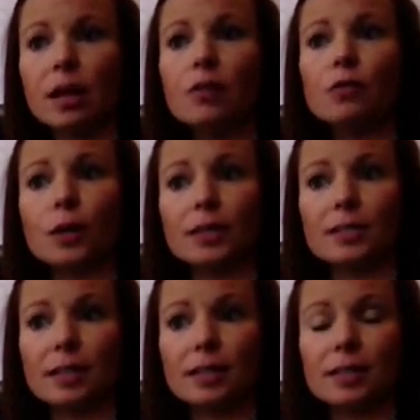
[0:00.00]
For
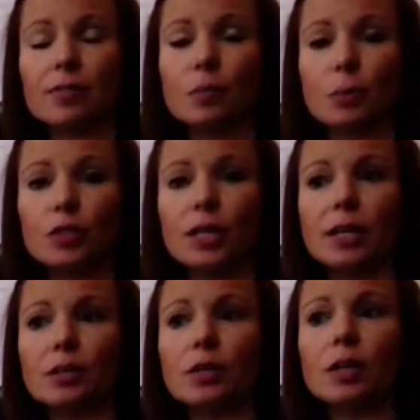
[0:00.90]
instance, if a
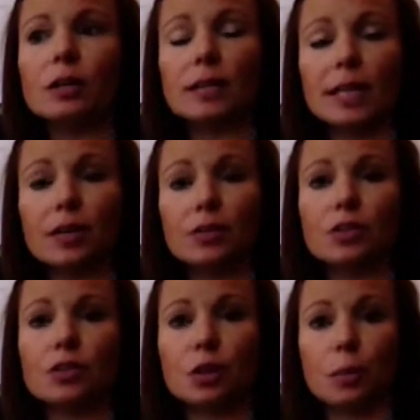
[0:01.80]
particular allele
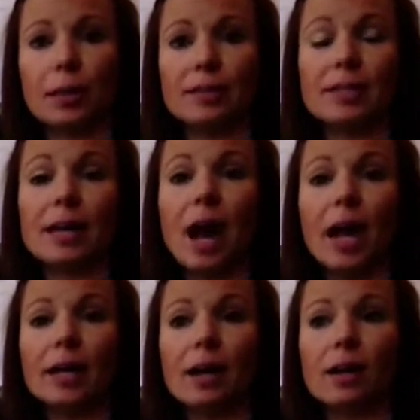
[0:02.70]
determines the
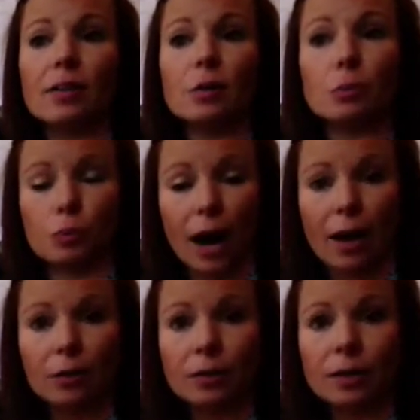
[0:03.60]
eye color
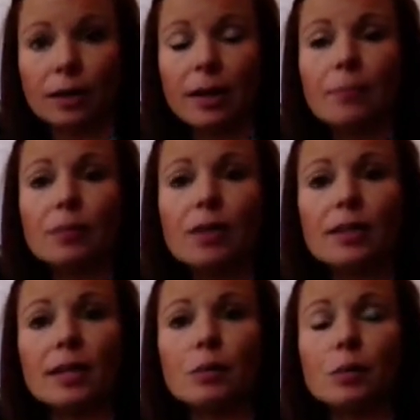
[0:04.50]
brown,
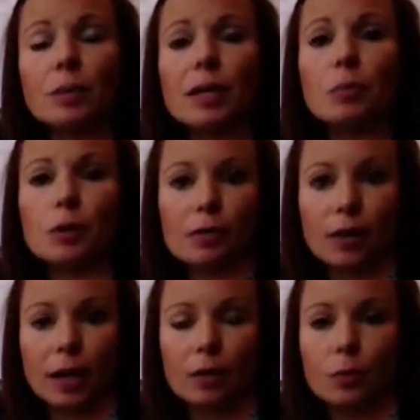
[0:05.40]
then it would be
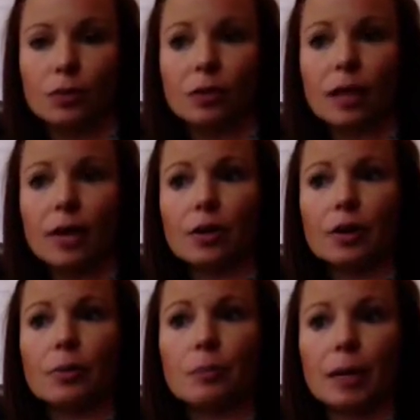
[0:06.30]
abbreviated with the
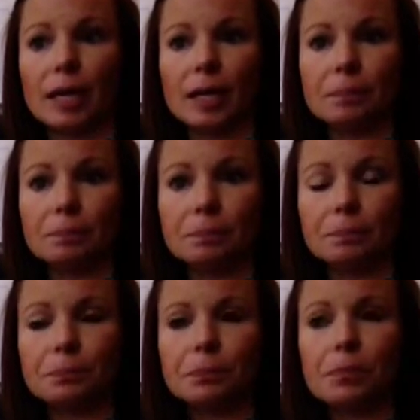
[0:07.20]
letter B.
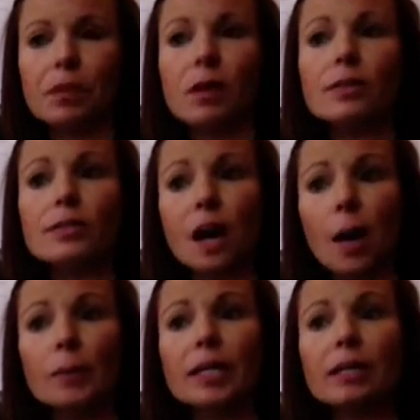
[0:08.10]

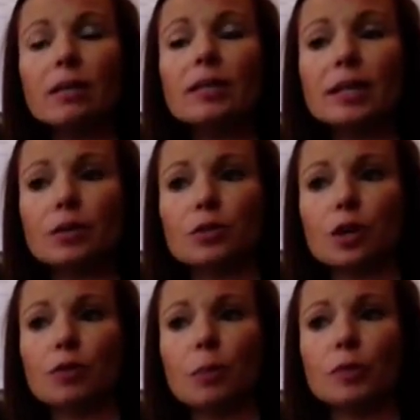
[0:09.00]
Dominant alleles
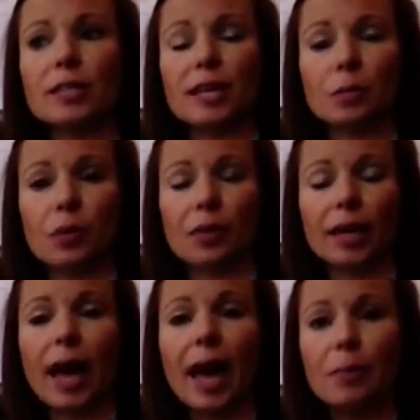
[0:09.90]
are represented with a
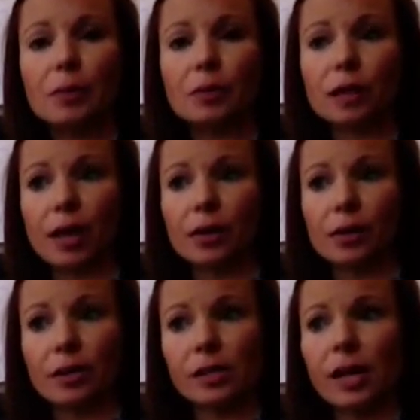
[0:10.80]
capital letter,
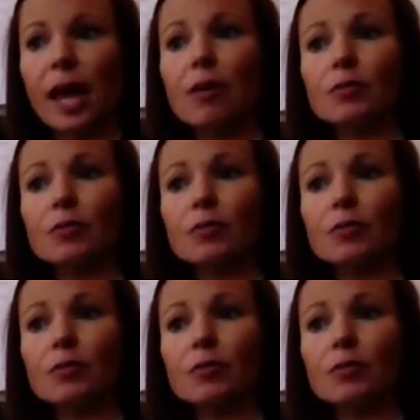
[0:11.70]
and